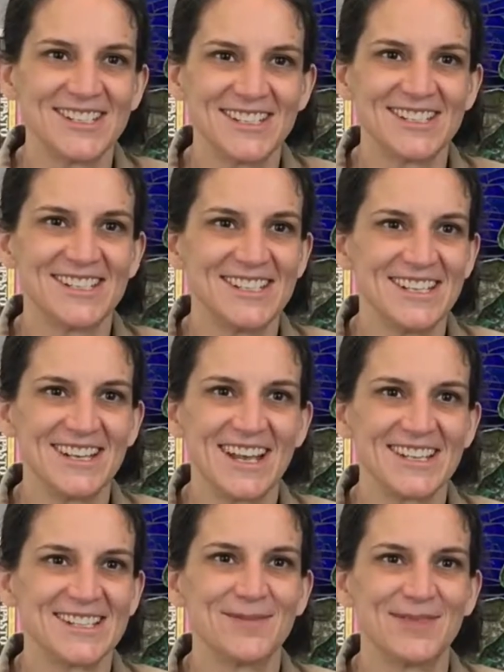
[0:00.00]
succeed
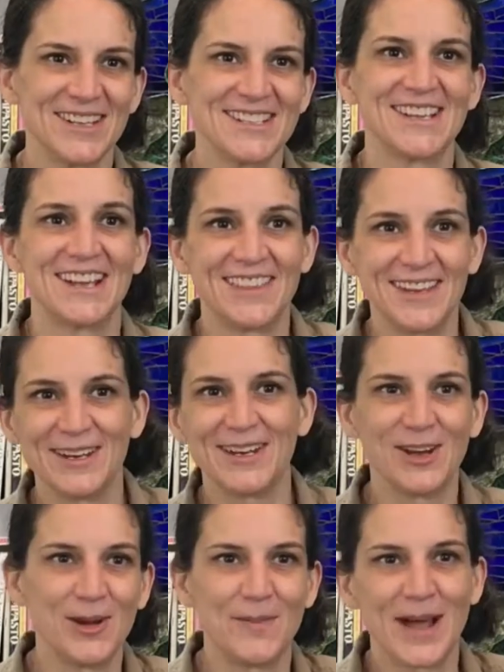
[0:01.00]
at, some things I think,
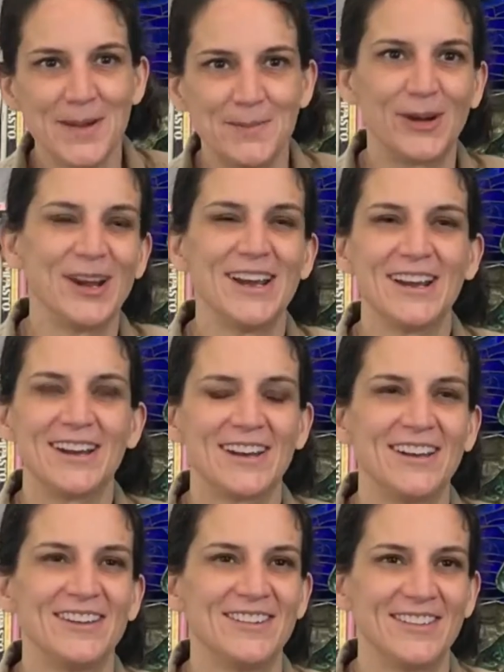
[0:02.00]
you know, might break
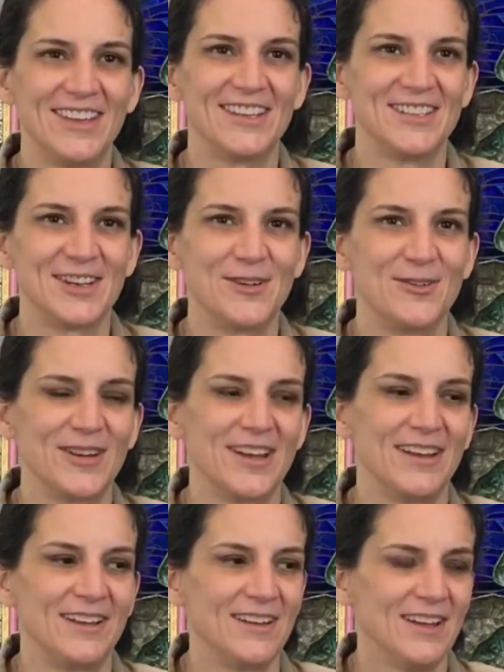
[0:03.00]
uh, that don't,
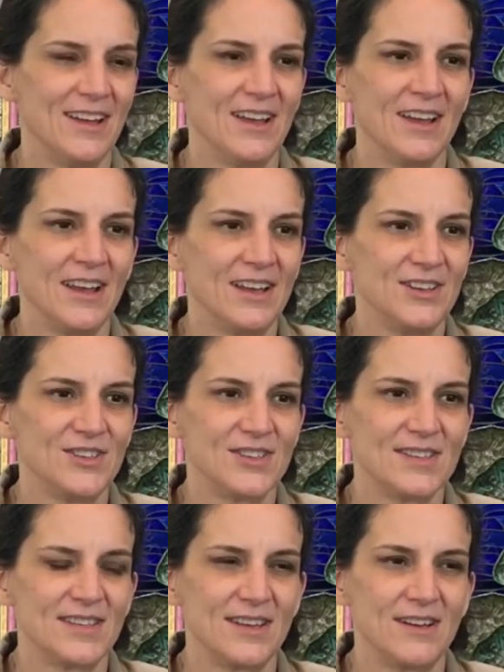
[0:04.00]
and, and
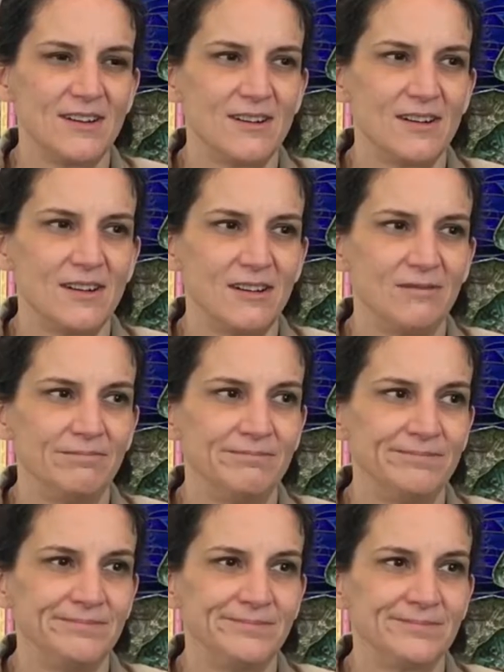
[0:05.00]
just their, um,
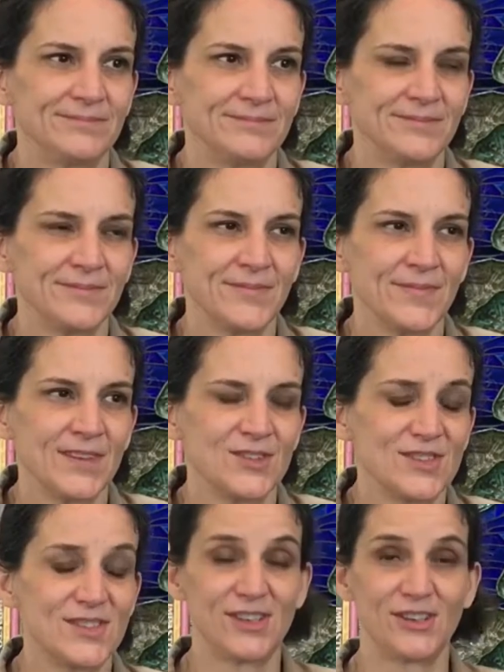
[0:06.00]

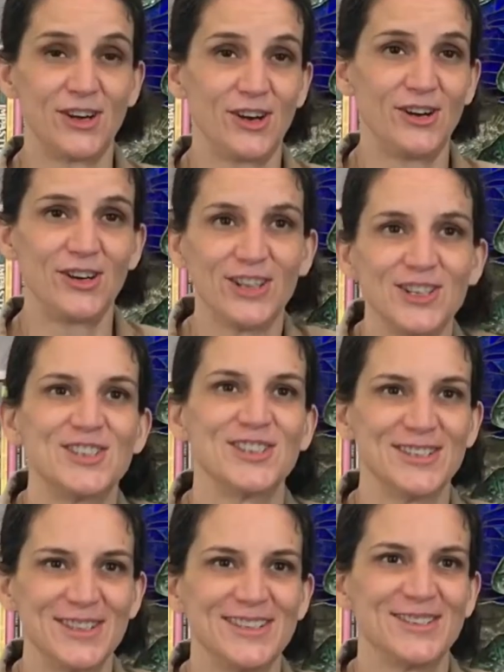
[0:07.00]
Just their courage
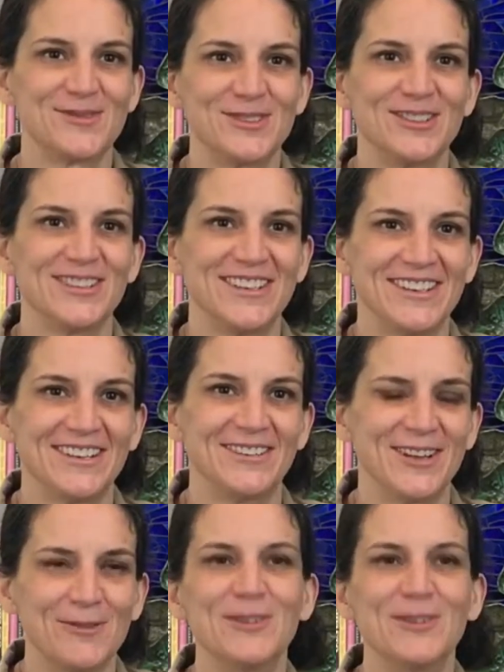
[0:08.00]
is, is really a, a